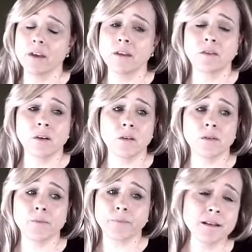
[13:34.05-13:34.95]

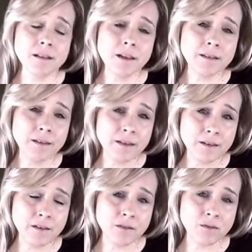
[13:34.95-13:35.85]
So let's get
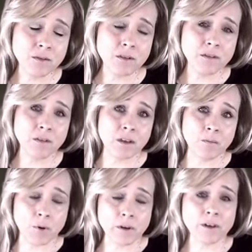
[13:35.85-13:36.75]
into this
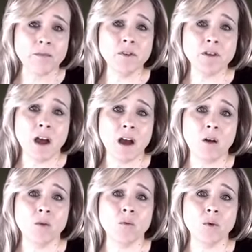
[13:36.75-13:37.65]
important interview
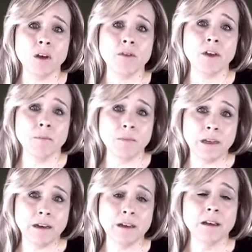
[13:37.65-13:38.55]
now with
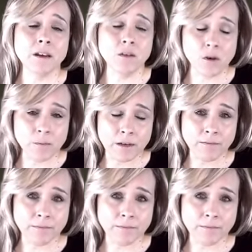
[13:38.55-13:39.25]
Amina and Norman.